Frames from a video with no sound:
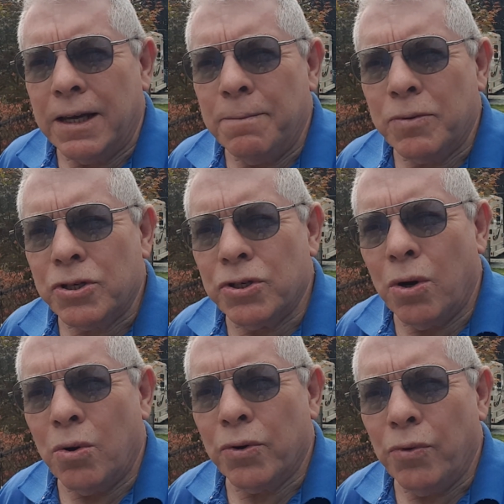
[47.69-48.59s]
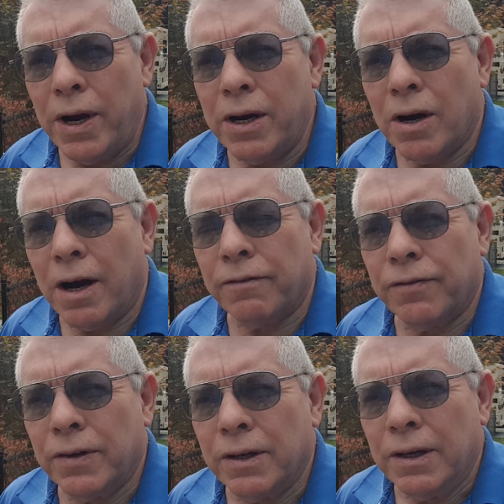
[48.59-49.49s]
keep the snow and rain
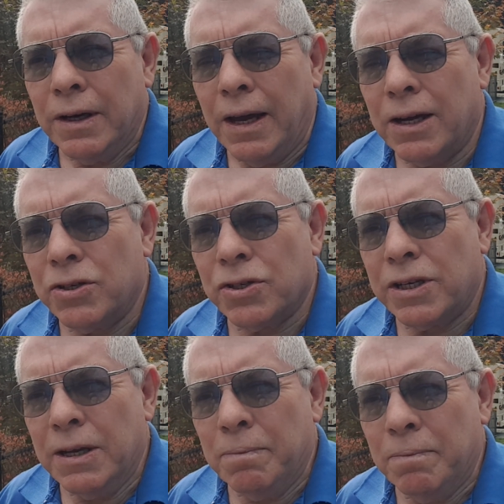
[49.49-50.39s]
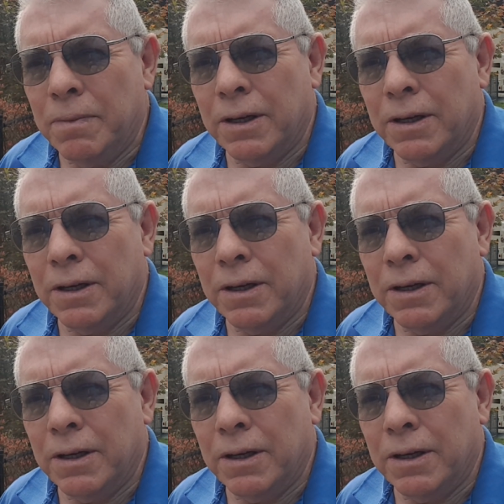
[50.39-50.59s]
off and just keep